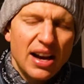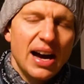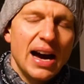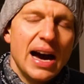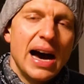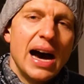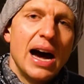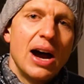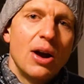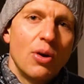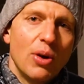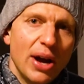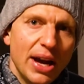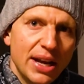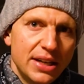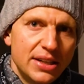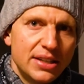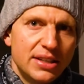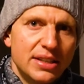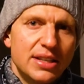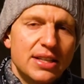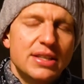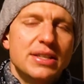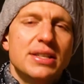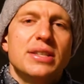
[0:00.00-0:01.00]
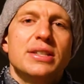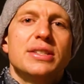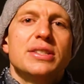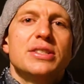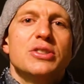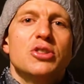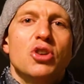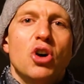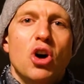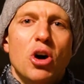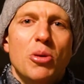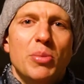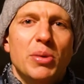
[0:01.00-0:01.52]
All right, this is
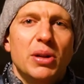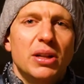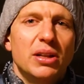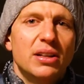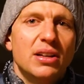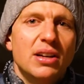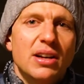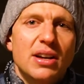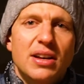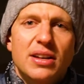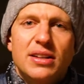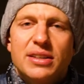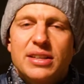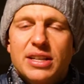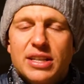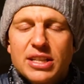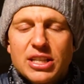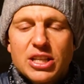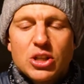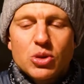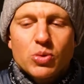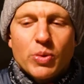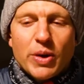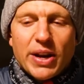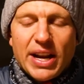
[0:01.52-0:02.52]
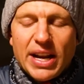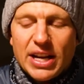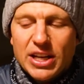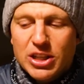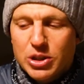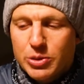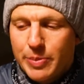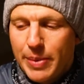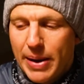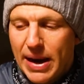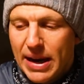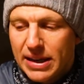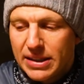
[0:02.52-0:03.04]
normal, this is what I
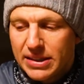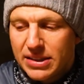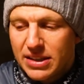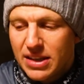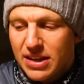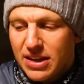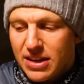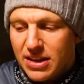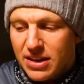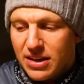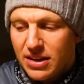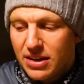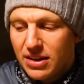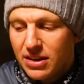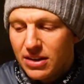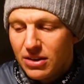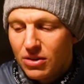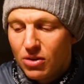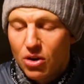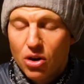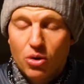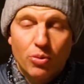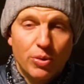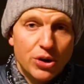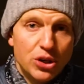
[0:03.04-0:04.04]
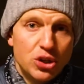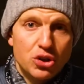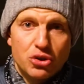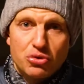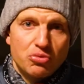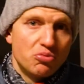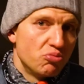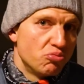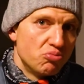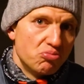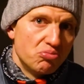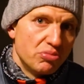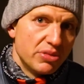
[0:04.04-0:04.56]
expect, or which
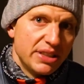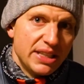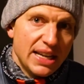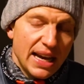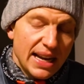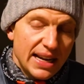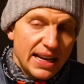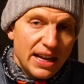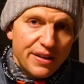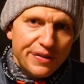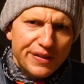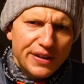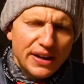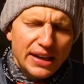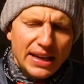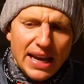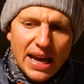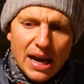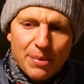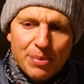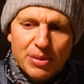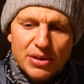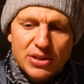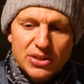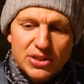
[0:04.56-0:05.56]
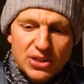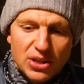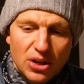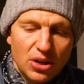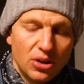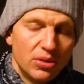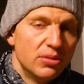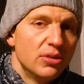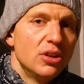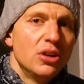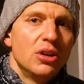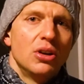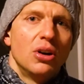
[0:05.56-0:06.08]
can definitely happen,
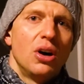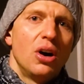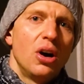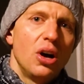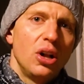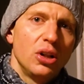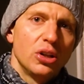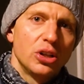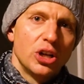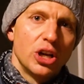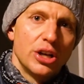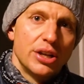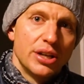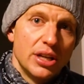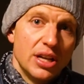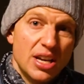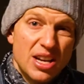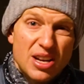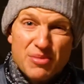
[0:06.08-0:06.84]
so all good.